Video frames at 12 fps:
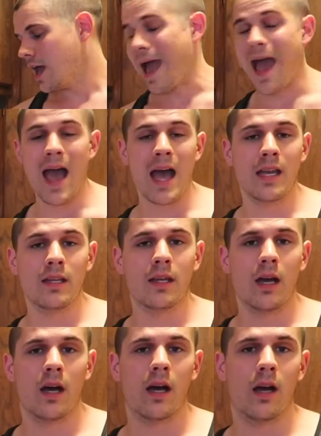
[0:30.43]

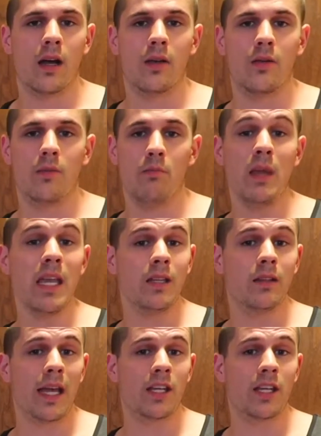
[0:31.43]
add meat,